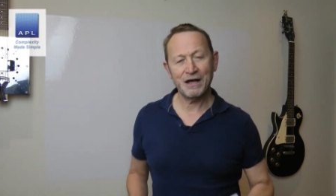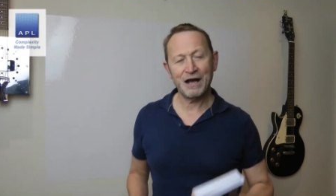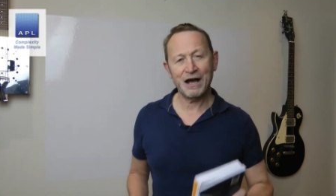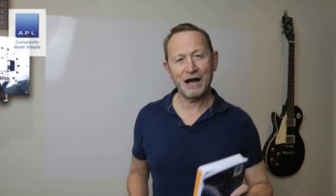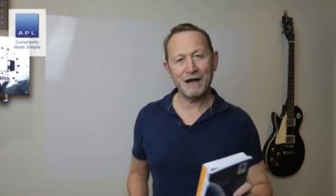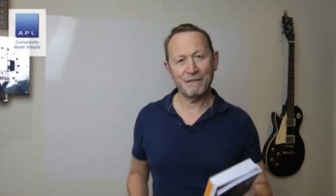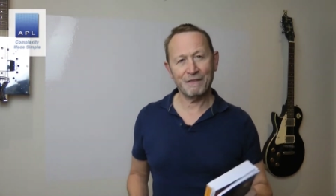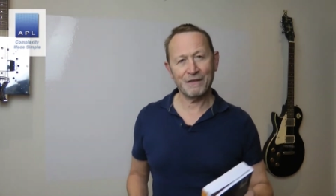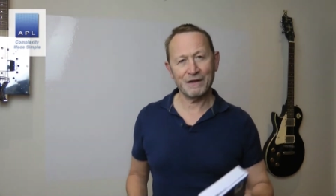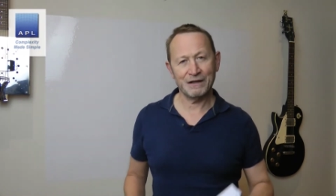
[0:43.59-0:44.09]

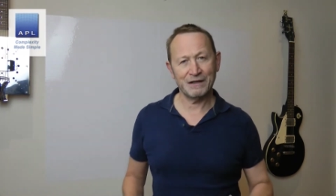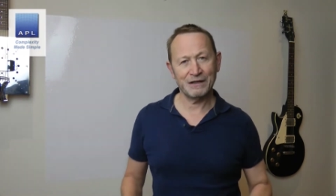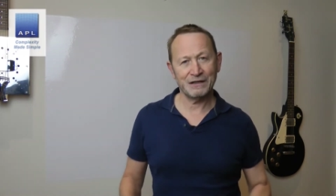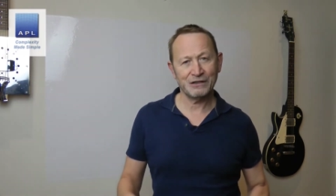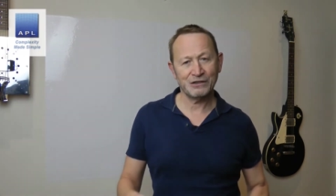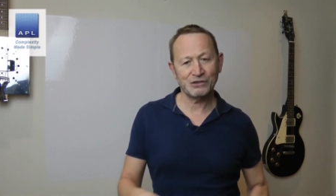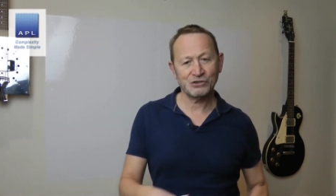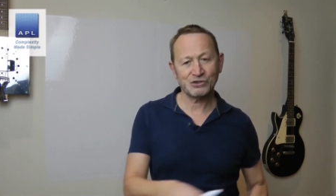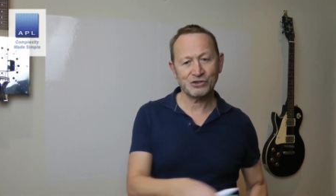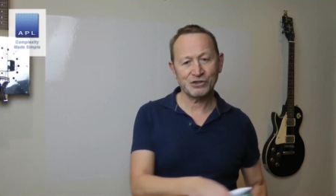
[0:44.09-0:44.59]
and the
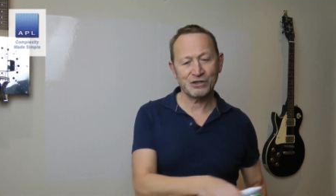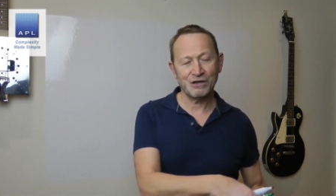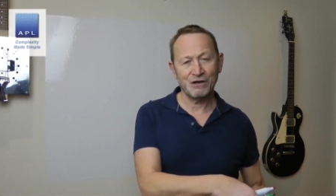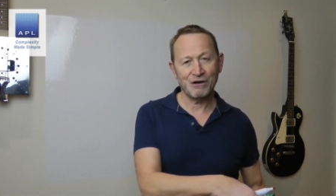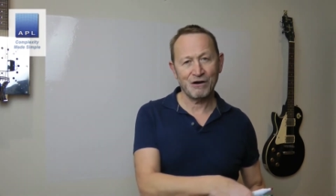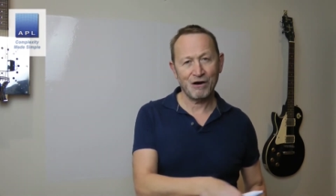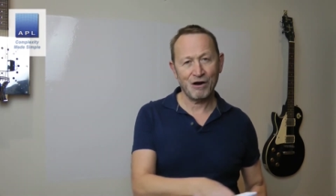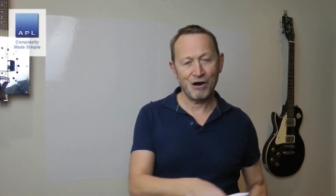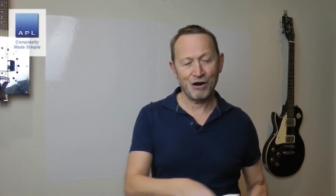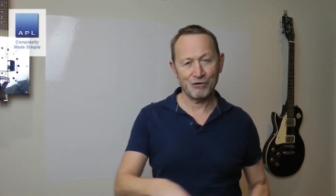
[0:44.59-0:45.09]
links
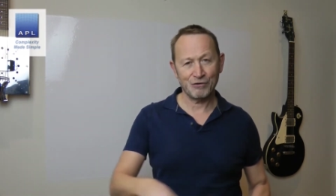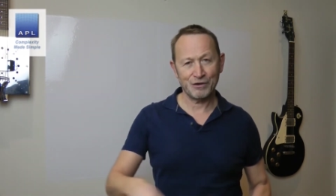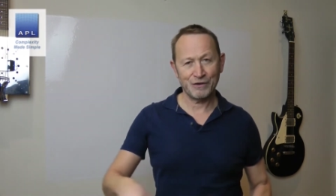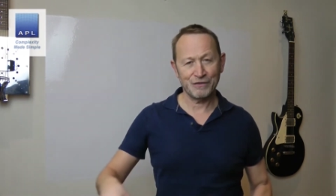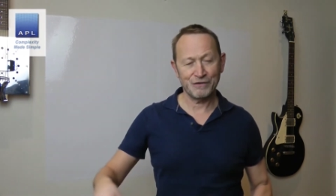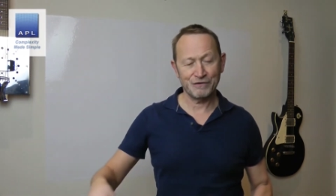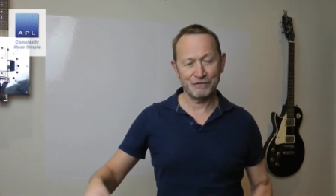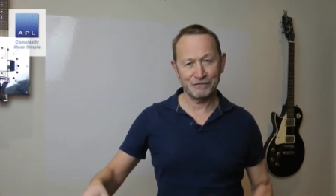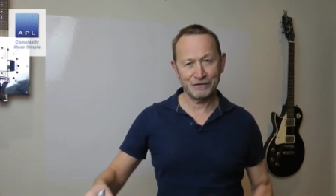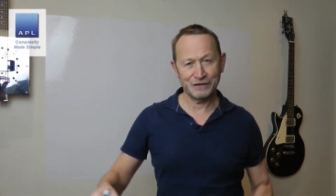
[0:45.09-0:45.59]
are
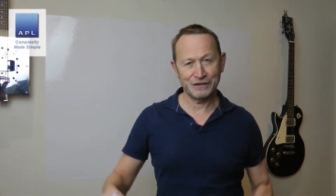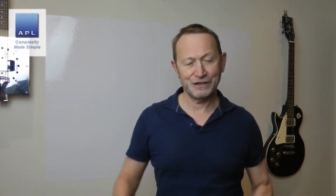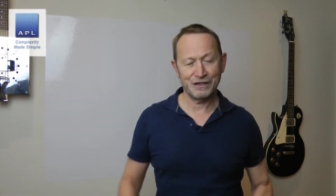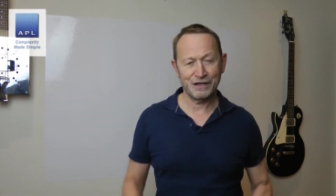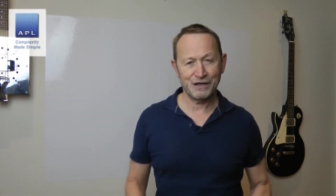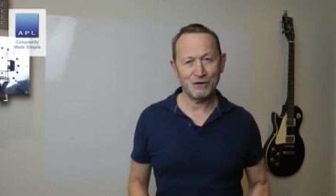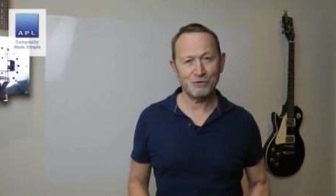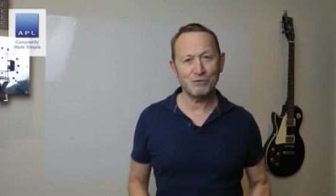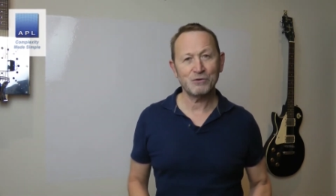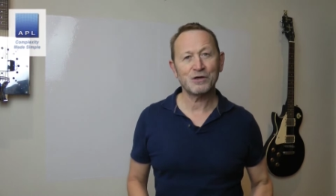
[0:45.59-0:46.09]
in the
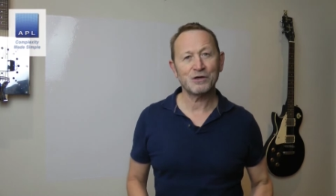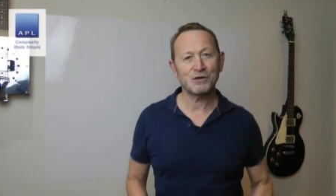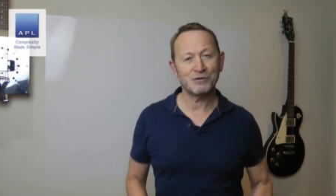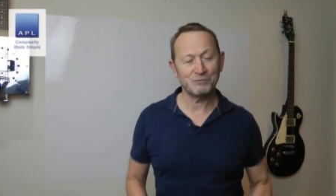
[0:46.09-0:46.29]
video